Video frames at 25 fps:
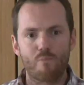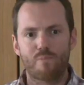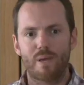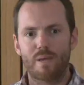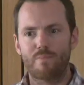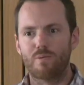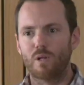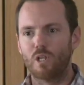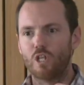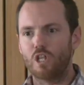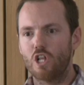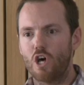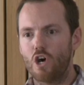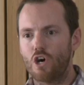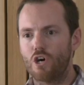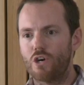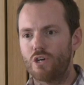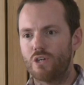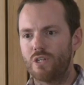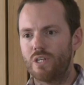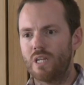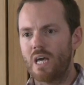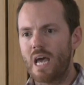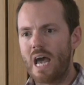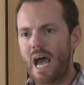people
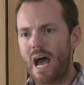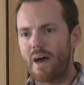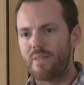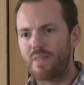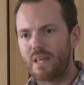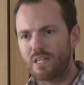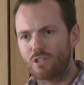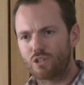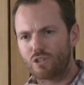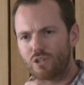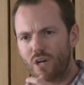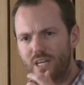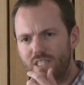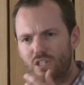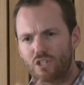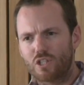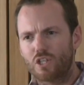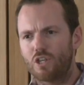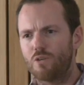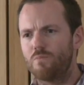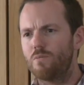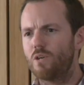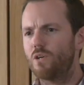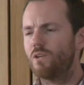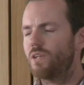learn and then try to
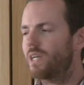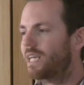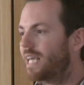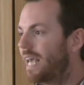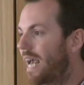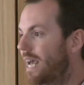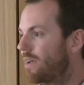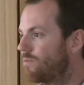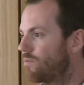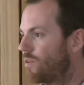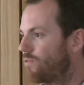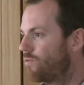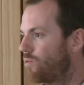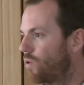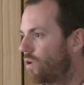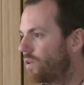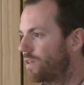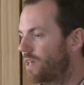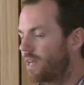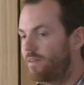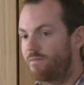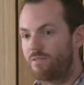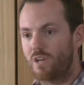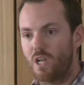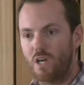communicate with what
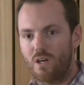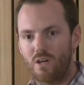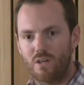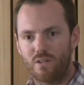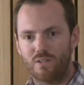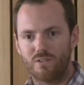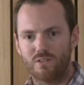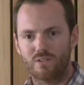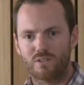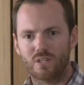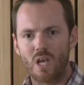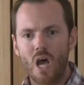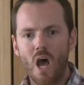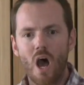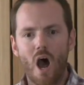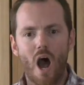they've learned,